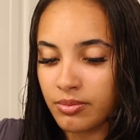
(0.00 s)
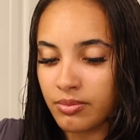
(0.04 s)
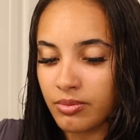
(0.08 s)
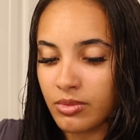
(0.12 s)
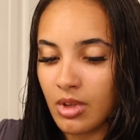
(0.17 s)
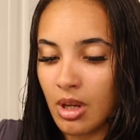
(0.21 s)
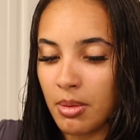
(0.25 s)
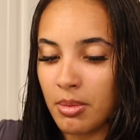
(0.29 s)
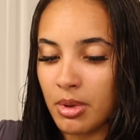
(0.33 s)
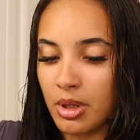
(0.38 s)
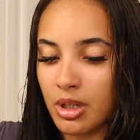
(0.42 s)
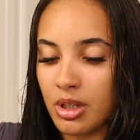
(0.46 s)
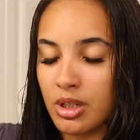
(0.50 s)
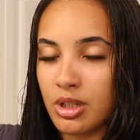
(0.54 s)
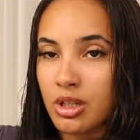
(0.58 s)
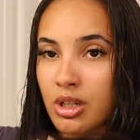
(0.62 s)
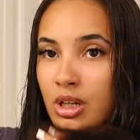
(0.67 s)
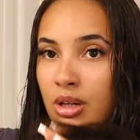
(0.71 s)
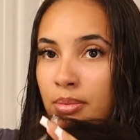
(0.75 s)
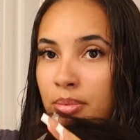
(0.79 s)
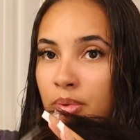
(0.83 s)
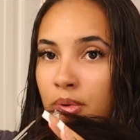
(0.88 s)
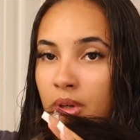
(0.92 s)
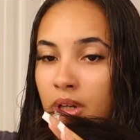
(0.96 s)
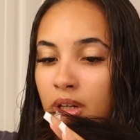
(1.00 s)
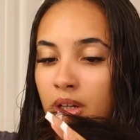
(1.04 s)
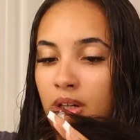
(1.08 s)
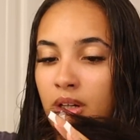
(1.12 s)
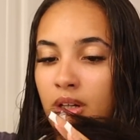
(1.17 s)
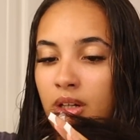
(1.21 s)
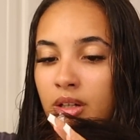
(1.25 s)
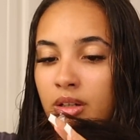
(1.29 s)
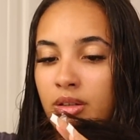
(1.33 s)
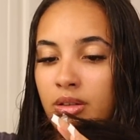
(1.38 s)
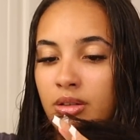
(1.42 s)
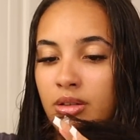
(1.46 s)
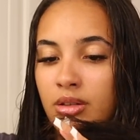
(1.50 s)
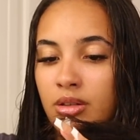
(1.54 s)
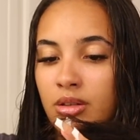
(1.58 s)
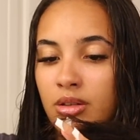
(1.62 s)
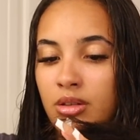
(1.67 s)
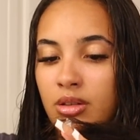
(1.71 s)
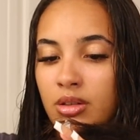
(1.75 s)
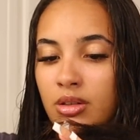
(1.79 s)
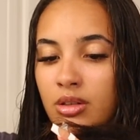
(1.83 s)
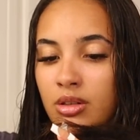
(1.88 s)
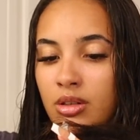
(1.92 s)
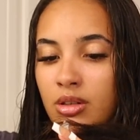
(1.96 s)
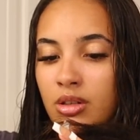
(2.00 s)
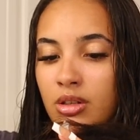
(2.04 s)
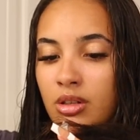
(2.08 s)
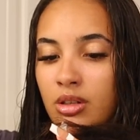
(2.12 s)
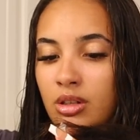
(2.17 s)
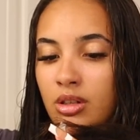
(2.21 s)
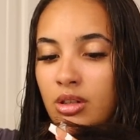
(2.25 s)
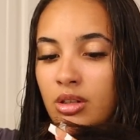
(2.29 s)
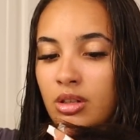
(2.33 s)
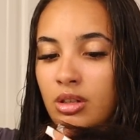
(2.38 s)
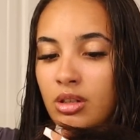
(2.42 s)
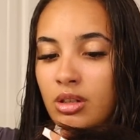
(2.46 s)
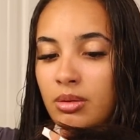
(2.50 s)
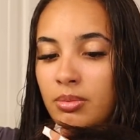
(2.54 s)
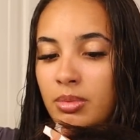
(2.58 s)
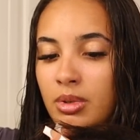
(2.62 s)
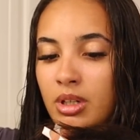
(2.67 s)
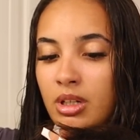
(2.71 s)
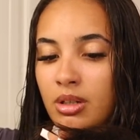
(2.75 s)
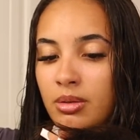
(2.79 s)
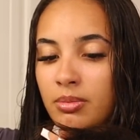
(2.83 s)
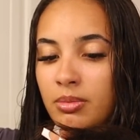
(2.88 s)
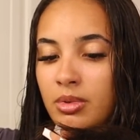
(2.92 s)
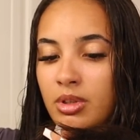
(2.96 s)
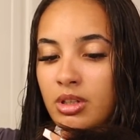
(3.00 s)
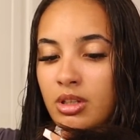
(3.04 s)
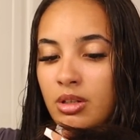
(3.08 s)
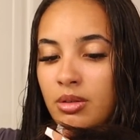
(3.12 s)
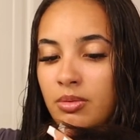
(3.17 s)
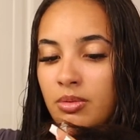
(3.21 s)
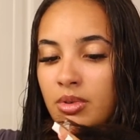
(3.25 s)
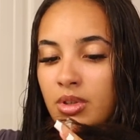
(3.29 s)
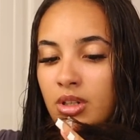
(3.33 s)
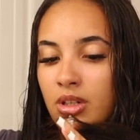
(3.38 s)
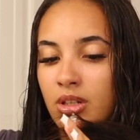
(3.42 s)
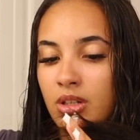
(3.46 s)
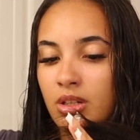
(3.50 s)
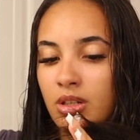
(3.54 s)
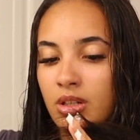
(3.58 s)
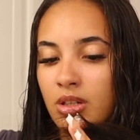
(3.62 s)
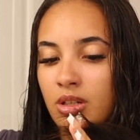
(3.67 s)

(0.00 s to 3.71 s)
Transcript: I'm literally just gonna point cut the bottom because I want it.